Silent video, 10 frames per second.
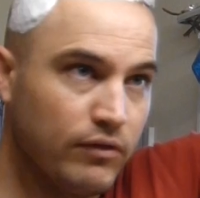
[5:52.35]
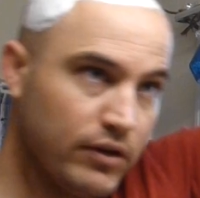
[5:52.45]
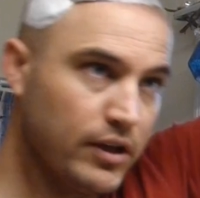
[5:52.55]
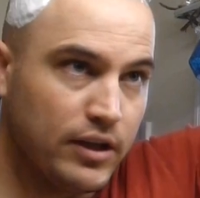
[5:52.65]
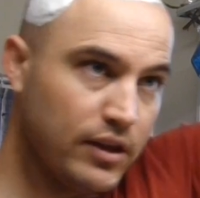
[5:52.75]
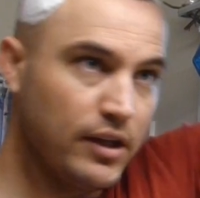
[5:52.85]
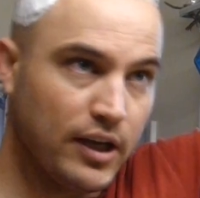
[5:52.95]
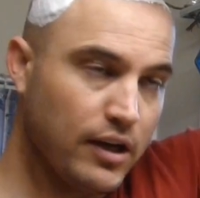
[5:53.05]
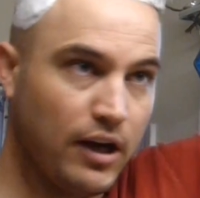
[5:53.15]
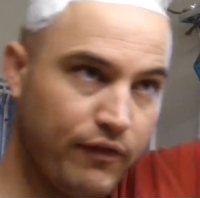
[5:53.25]
Really
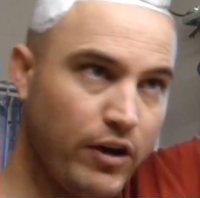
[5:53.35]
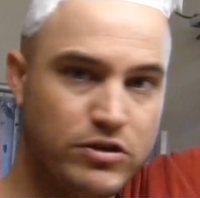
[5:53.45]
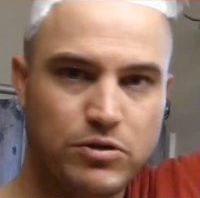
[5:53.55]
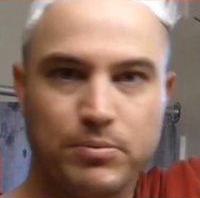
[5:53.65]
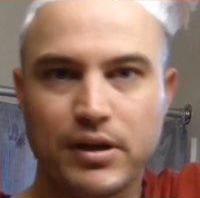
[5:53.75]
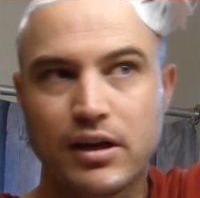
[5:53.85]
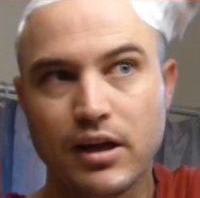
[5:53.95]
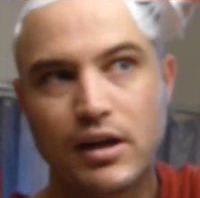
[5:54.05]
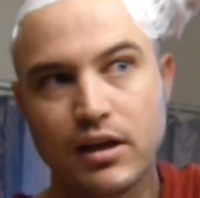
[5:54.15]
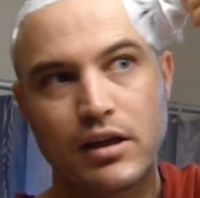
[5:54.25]
thick. I've also been
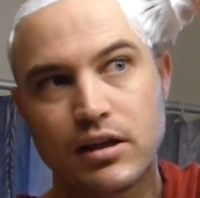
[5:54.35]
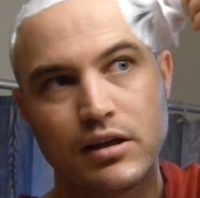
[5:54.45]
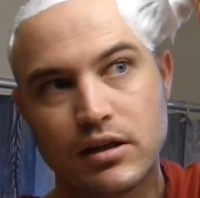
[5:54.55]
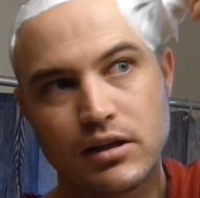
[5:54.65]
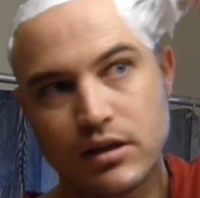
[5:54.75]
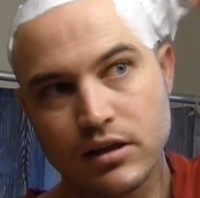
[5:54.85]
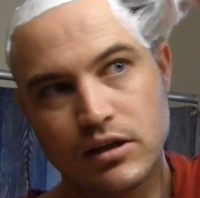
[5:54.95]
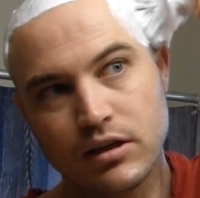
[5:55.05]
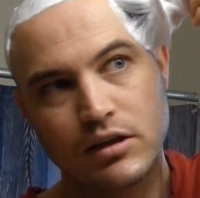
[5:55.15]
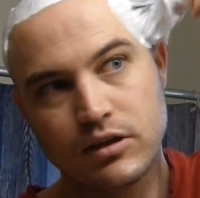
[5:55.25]

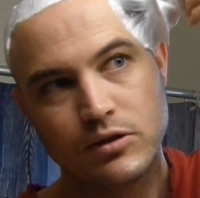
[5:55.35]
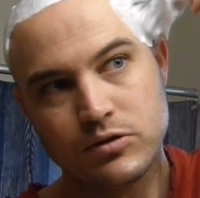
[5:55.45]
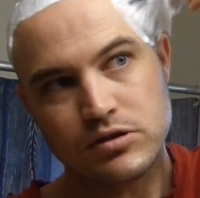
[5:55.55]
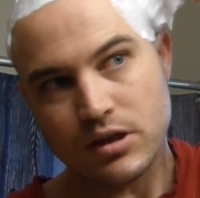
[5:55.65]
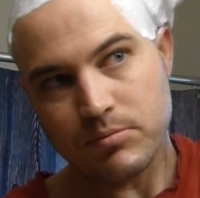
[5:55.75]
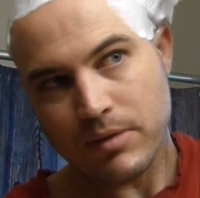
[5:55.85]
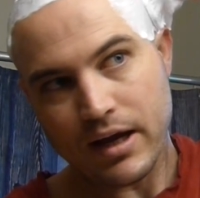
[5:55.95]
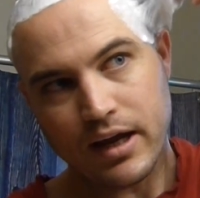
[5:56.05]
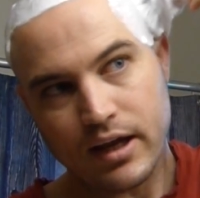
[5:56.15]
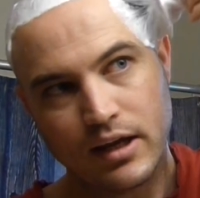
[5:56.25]
using
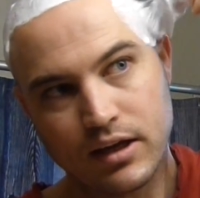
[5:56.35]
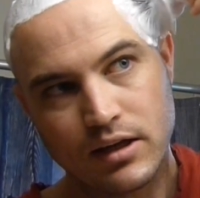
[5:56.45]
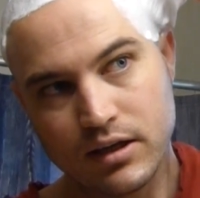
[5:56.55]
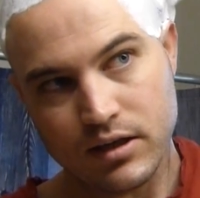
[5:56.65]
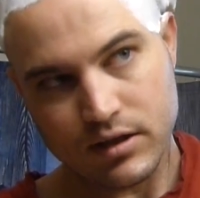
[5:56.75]
my